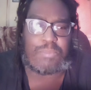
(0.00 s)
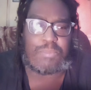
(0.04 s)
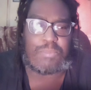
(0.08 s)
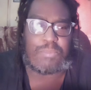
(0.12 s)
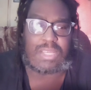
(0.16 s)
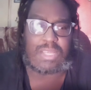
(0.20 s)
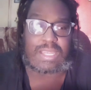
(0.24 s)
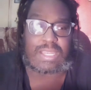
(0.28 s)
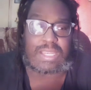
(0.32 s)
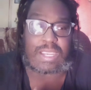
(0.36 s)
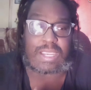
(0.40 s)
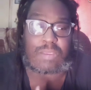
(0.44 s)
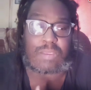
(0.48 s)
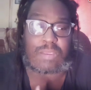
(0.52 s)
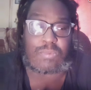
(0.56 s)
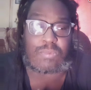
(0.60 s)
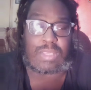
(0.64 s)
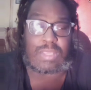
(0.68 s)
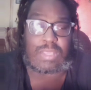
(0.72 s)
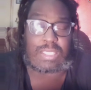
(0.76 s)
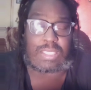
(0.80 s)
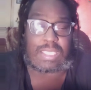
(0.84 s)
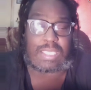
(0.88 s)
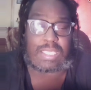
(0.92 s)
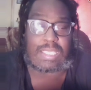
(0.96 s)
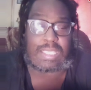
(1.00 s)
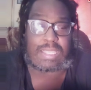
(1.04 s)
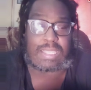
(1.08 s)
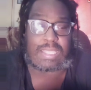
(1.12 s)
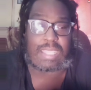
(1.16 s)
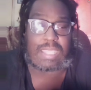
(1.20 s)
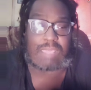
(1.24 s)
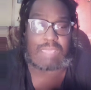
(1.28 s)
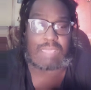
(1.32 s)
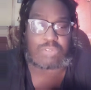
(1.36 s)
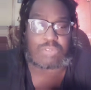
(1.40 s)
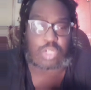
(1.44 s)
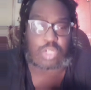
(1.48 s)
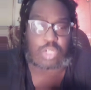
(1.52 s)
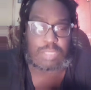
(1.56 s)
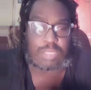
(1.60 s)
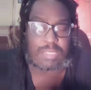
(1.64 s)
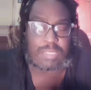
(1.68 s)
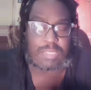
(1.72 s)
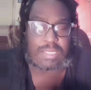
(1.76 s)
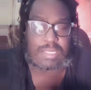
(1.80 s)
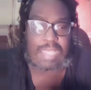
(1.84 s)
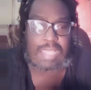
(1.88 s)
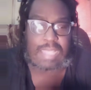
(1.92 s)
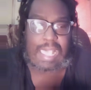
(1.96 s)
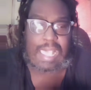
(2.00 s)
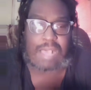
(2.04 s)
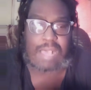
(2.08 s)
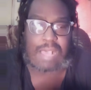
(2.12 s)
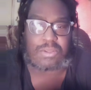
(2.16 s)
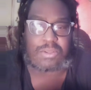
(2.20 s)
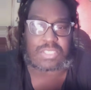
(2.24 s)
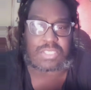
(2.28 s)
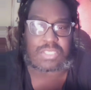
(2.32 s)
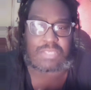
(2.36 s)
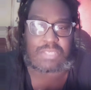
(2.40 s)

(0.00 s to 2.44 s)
but they're really they trimmed it down